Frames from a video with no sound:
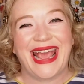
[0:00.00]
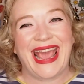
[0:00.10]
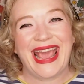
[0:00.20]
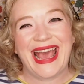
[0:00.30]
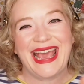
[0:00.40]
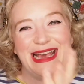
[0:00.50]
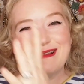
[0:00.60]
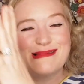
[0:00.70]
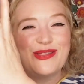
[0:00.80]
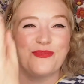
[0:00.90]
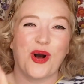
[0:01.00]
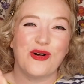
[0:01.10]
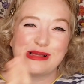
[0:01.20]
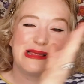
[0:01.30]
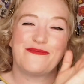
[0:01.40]
here is the
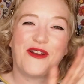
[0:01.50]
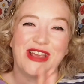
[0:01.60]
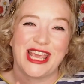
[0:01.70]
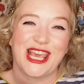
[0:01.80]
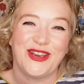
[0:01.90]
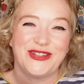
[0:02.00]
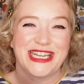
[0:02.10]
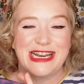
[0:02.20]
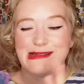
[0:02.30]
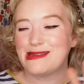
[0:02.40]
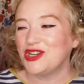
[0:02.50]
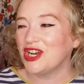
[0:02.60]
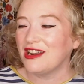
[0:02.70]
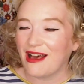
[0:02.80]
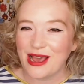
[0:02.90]
box. It's very cute. It is the
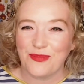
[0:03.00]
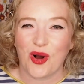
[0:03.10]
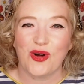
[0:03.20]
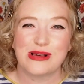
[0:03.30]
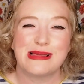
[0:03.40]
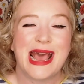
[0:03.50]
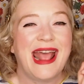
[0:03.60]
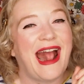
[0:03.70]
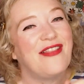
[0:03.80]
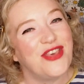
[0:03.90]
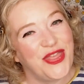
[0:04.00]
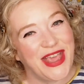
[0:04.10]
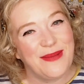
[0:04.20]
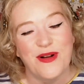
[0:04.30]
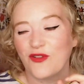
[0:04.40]
July box, and the
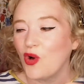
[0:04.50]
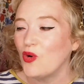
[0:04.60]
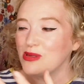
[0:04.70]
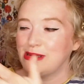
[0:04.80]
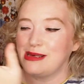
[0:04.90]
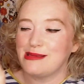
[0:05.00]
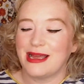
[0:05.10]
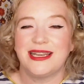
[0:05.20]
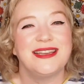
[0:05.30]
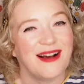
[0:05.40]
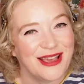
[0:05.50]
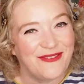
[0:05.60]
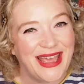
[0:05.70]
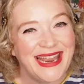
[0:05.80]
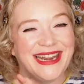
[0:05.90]
theme, of course, is dive
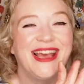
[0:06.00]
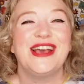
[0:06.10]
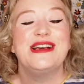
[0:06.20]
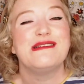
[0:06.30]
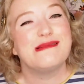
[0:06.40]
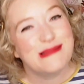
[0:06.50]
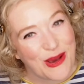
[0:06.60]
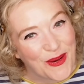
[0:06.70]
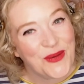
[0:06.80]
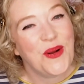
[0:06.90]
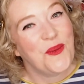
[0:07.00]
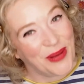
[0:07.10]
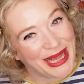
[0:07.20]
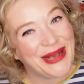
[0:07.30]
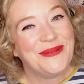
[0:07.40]
in. So
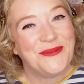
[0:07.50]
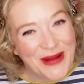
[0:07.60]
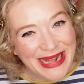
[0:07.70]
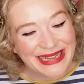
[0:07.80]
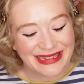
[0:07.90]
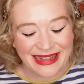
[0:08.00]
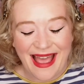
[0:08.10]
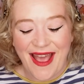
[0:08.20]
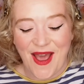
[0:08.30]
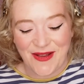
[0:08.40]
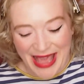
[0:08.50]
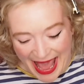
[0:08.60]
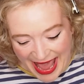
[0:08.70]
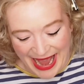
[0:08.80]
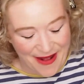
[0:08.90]
we will.
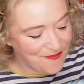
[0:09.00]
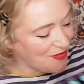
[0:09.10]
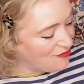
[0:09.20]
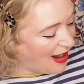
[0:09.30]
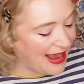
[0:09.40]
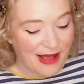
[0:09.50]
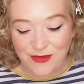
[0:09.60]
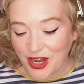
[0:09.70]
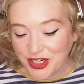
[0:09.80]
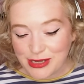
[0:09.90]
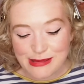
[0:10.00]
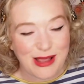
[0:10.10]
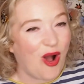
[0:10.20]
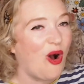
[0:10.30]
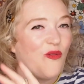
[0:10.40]
Okay, right, I'm going to
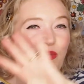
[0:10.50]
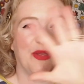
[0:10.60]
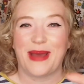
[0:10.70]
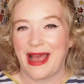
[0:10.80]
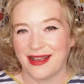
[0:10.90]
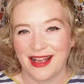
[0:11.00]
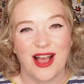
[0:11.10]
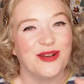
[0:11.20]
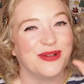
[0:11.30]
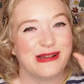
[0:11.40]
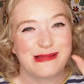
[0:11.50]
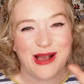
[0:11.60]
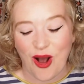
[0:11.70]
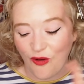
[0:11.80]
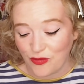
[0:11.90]
start off with a bang. I'm going to
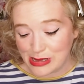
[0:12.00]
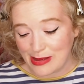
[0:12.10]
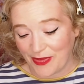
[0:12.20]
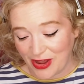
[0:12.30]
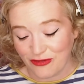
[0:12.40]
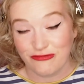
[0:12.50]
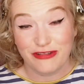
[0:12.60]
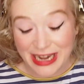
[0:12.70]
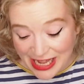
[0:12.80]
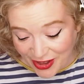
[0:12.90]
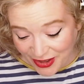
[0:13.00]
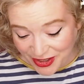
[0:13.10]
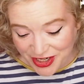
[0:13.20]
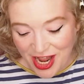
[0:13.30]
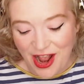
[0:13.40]
start off with something really good